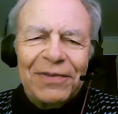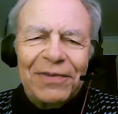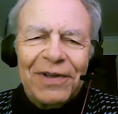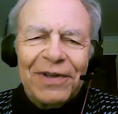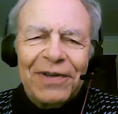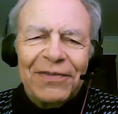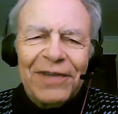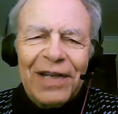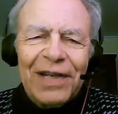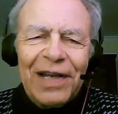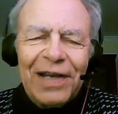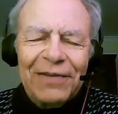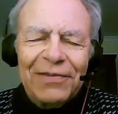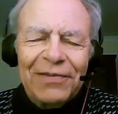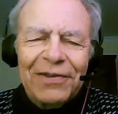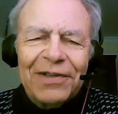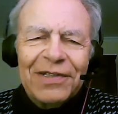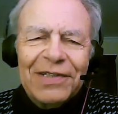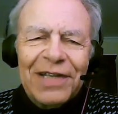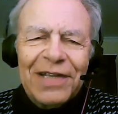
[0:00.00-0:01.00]
The Life
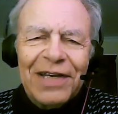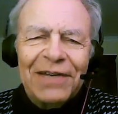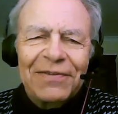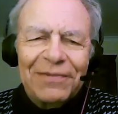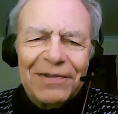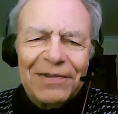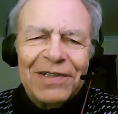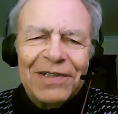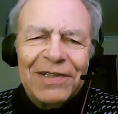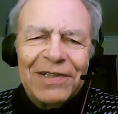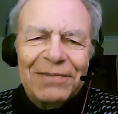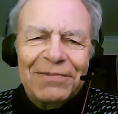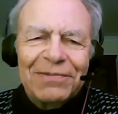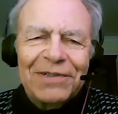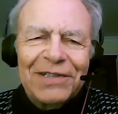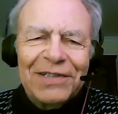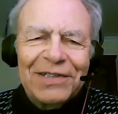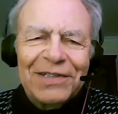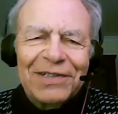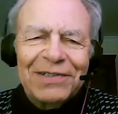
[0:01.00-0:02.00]
You Can Save, which
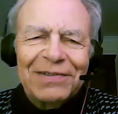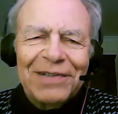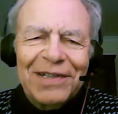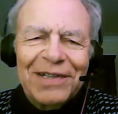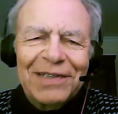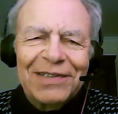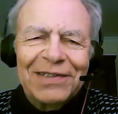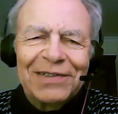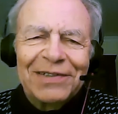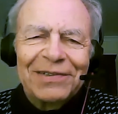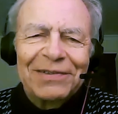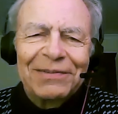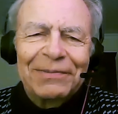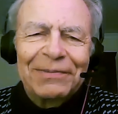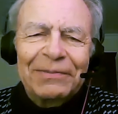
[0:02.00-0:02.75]
is nice too.